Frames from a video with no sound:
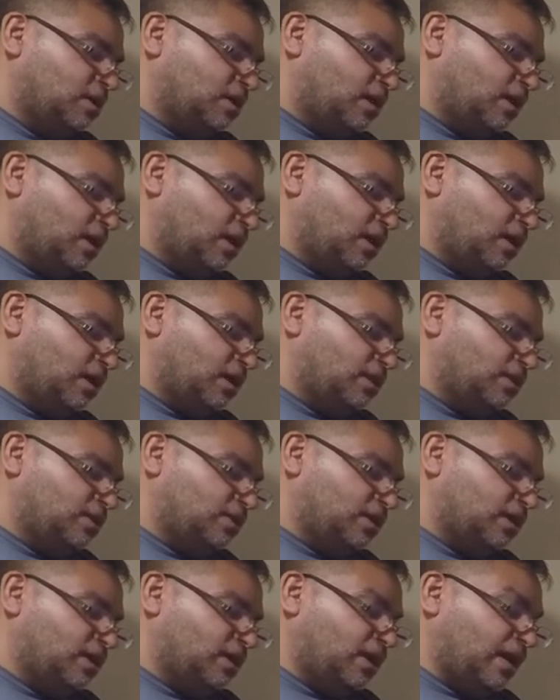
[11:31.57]
and
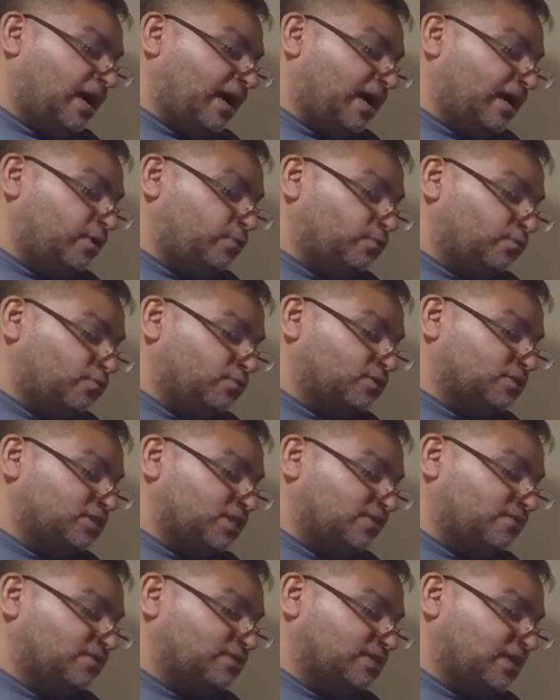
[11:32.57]
then I will
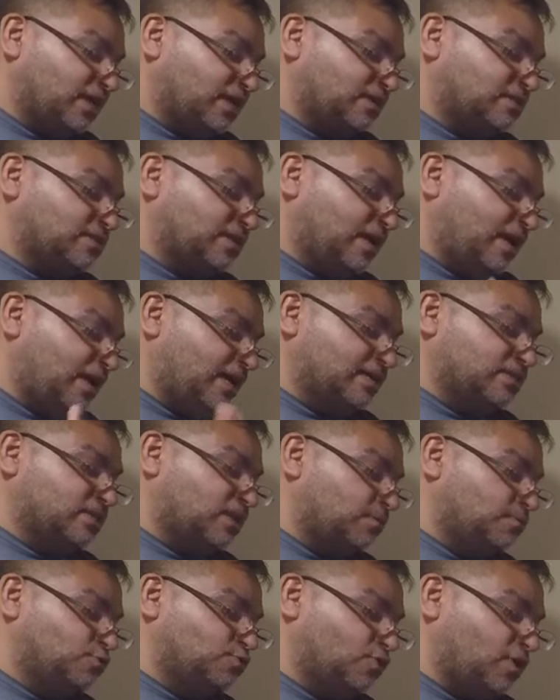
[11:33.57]
receive a text as
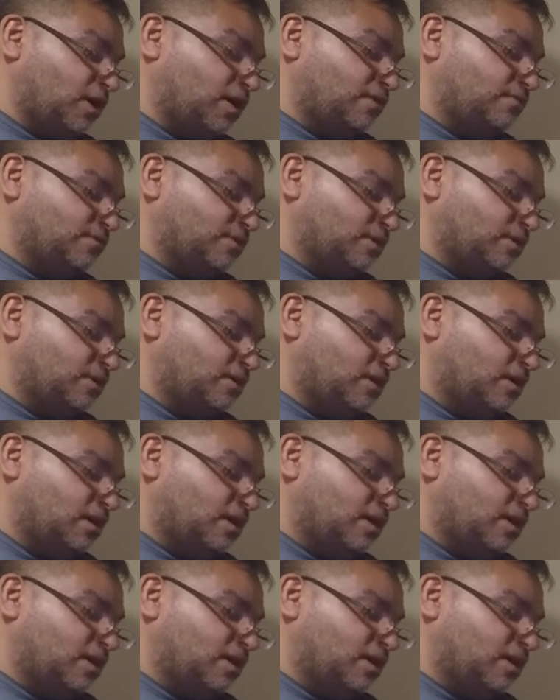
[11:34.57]
I'm driving